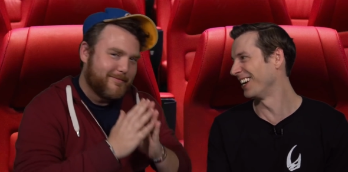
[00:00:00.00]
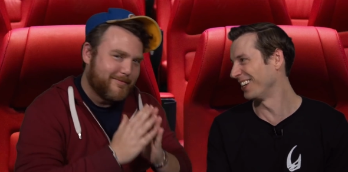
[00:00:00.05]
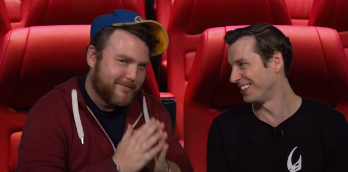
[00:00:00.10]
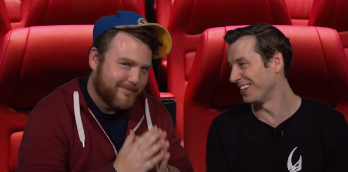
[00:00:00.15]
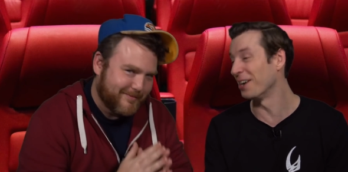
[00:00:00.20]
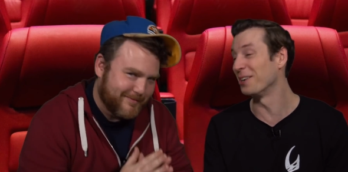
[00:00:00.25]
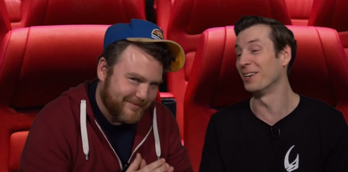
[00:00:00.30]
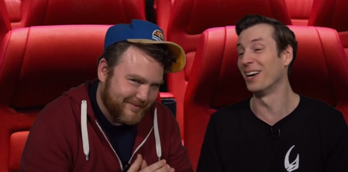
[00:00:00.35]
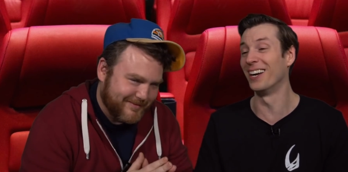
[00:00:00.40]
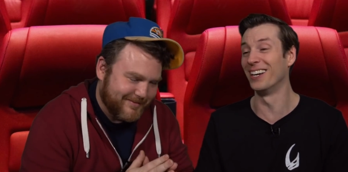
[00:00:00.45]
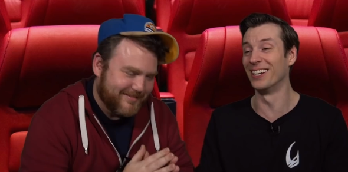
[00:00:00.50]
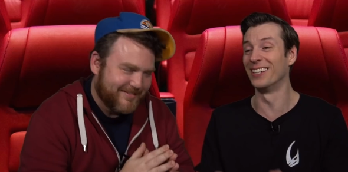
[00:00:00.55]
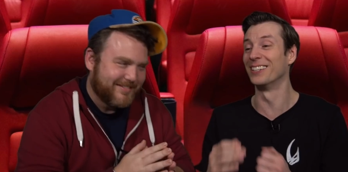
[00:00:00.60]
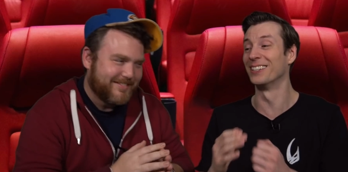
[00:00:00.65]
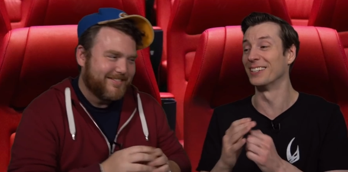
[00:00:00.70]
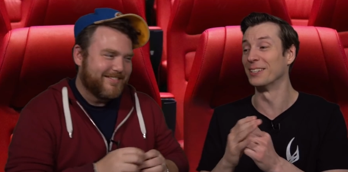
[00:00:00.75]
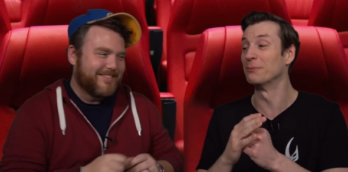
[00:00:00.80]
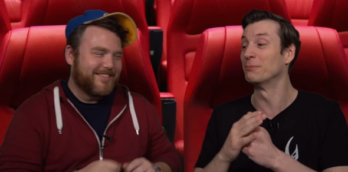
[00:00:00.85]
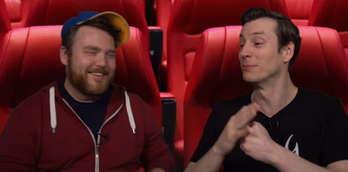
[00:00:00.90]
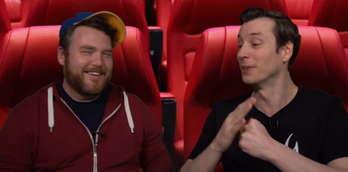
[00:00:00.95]

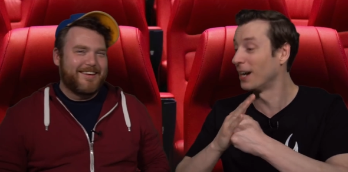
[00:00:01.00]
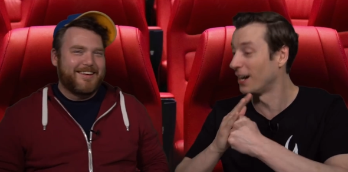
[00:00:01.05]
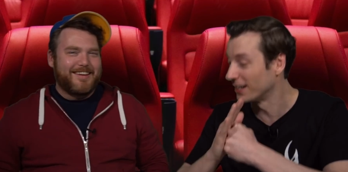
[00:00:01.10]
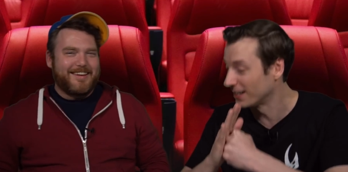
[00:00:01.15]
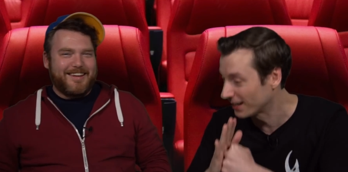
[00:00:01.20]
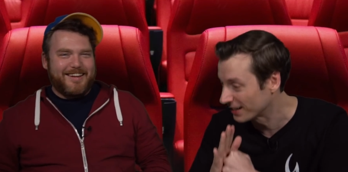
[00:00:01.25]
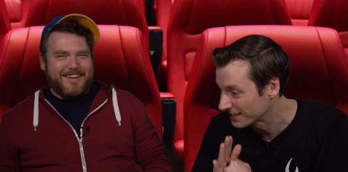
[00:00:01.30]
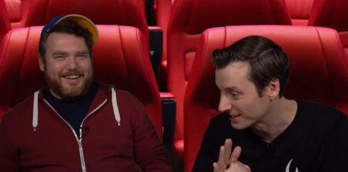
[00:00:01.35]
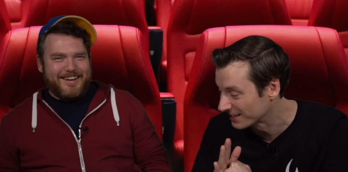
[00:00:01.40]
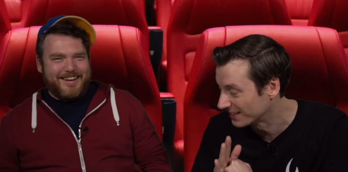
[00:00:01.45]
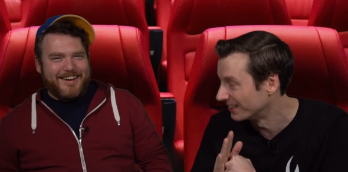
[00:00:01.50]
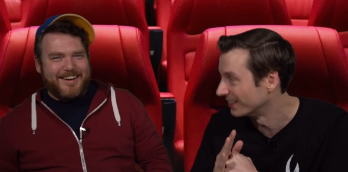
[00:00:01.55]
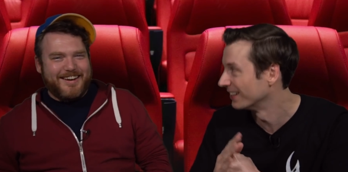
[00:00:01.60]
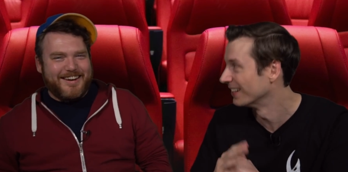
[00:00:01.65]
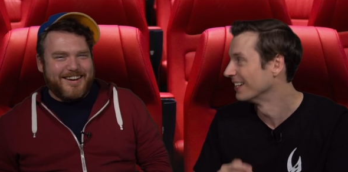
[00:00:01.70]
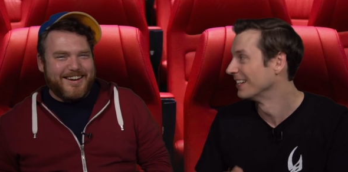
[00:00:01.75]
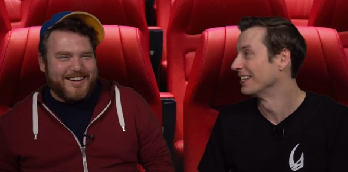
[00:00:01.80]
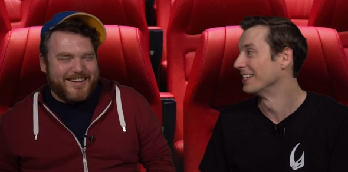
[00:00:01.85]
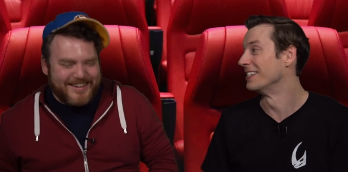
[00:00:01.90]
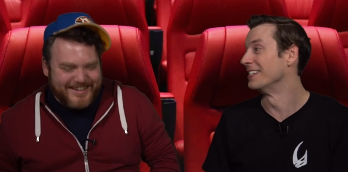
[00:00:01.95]
Speaker 1: oh yes.
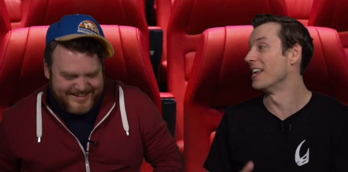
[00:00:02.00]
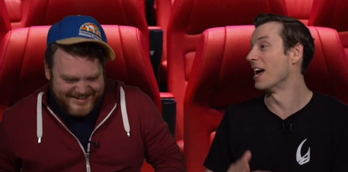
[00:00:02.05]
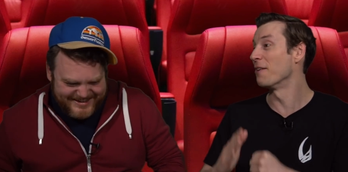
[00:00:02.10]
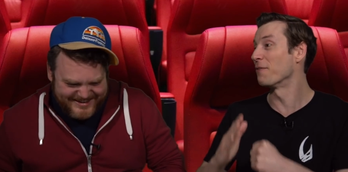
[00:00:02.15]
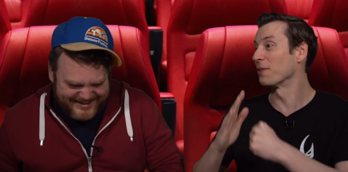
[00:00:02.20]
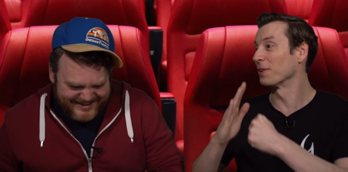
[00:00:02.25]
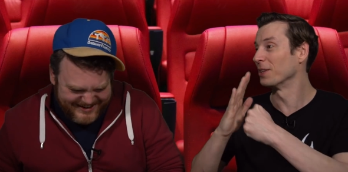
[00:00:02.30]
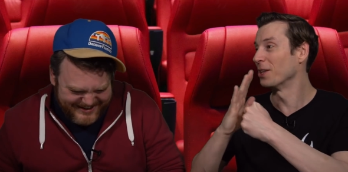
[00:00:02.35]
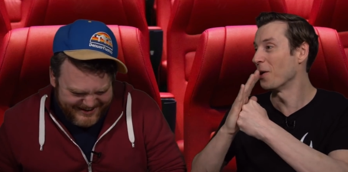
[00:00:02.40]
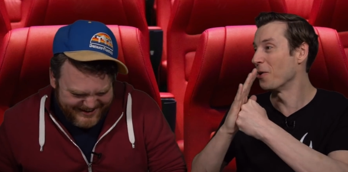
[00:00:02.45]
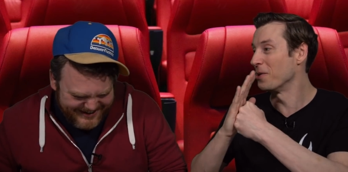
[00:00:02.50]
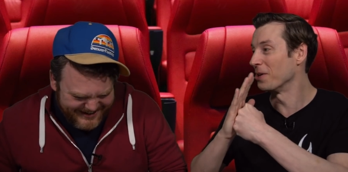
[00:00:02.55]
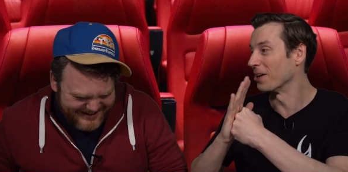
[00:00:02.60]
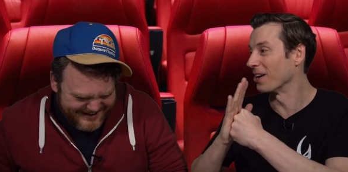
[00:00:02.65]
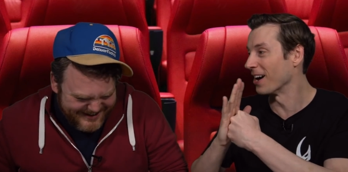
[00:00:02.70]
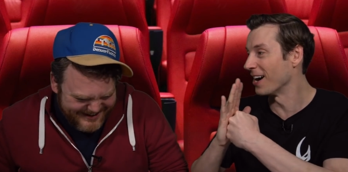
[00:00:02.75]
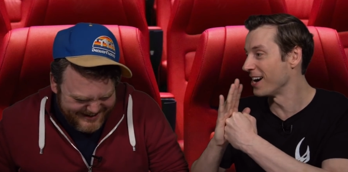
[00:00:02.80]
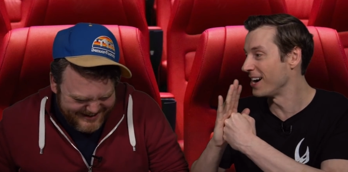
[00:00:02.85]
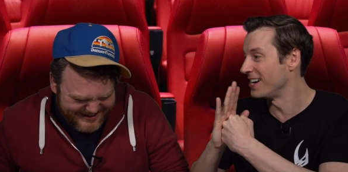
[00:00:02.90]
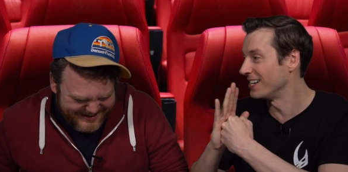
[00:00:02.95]
Never lower
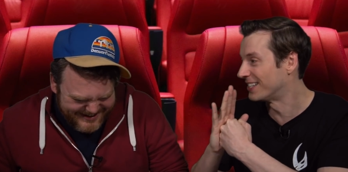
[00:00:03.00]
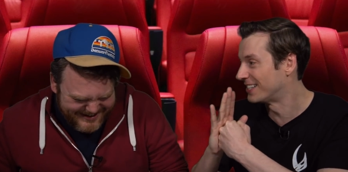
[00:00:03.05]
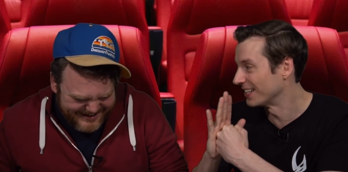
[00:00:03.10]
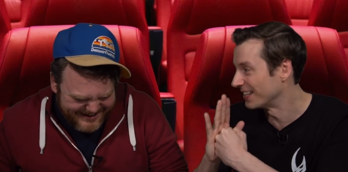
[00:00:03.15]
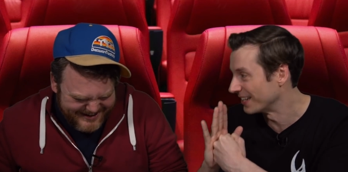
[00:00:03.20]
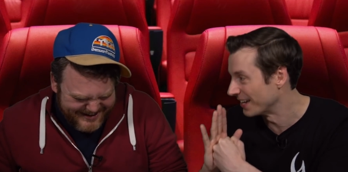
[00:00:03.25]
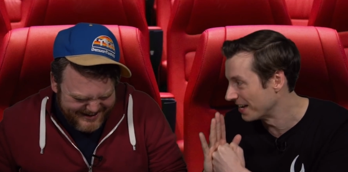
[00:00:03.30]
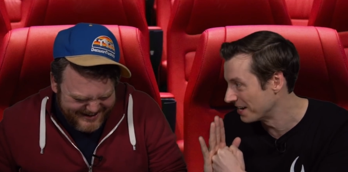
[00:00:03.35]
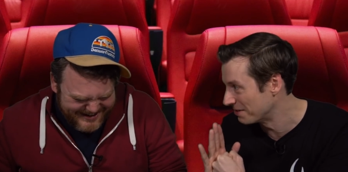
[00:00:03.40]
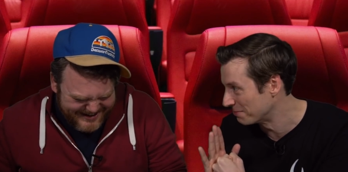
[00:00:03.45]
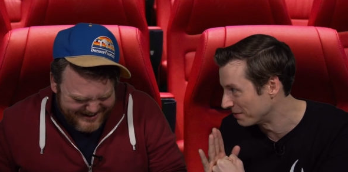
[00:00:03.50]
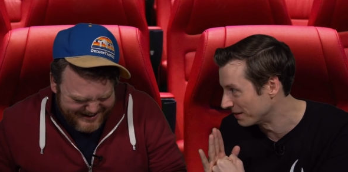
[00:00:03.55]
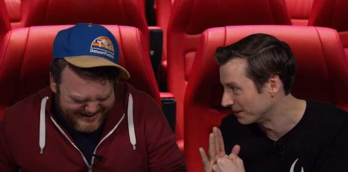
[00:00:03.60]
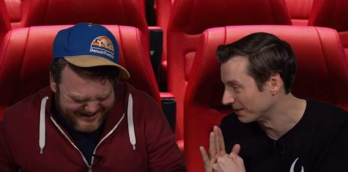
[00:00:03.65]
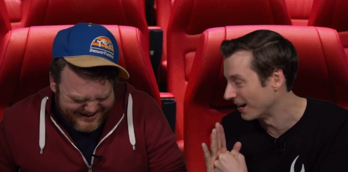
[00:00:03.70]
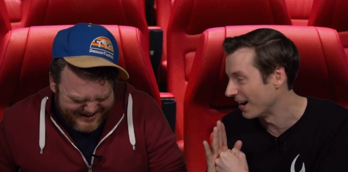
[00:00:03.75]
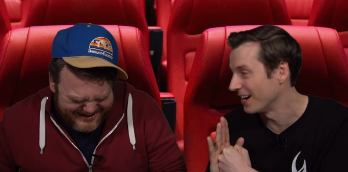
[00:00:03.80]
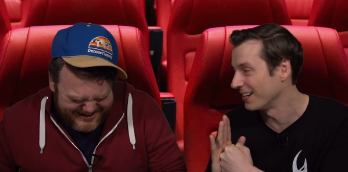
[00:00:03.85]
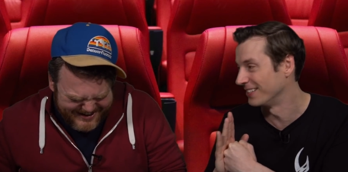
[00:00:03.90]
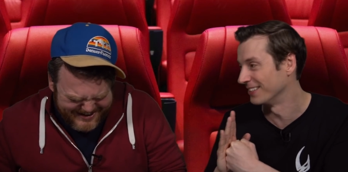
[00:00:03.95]
your eyes to the enemy. All